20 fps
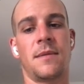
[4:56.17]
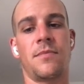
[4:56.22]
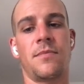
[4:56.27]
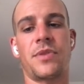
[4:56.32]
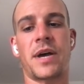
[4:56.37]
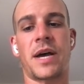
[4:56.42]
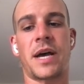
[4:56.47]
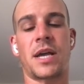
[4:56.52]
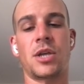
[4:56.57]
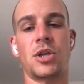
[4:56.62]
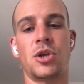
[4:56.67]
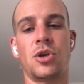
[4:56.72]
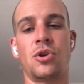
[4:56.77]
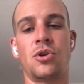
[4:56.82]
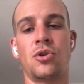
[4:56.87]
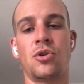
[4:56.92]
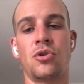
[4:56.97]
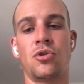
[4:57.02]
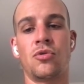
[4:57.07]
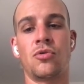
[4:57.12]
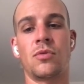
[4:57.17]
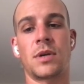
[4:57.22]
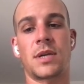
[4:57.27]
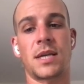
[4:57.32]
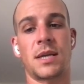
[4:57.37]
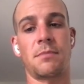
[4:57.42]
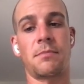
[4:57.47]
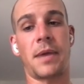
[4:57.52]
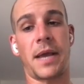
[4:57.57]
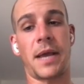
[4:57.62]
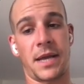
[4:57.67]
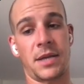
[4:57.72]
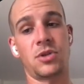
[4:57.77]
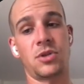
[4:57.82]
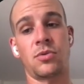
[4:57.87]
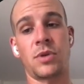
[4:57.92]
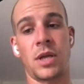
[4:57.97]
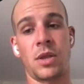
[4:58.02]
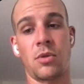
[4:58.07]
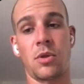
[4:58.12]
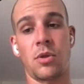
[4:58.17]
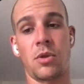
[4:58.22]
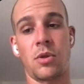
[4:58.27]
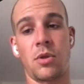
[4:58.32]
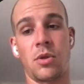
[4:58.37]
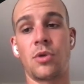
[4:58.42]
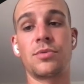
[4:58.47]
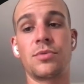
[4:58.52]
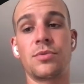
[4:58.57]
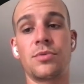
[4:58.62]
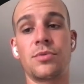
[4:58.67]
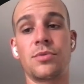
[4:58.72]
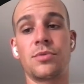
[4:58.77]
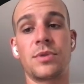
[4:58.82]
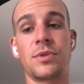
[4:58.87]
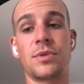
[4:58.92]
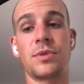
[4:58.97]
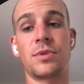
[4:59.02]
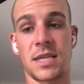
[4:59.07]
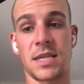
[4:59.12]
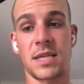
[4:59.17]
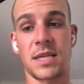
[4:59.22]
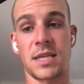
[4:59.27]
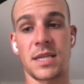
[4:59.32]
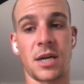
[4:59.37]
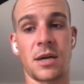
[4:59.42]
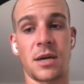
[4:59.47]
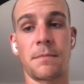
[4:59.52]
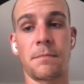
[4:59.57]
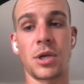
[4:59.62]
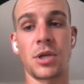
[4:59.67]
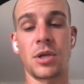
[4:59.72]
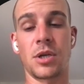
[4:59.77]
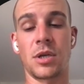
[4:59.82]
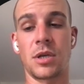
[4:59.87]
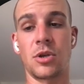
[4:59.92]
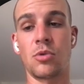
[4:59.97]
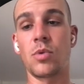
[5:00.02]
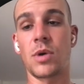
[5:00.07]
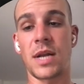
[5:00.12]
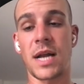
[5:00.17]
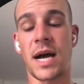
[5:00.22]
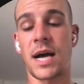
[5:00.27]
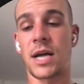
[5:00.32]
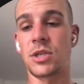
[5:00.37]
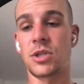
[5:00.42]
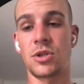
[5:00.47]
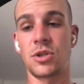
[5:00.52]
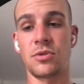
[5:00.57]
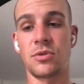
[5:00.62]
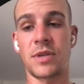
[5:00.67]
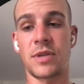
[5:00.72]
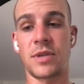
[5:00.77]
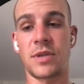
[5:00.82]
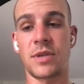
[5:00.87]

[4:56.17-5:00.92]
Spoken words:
that you can manually load things in here, but you would not do that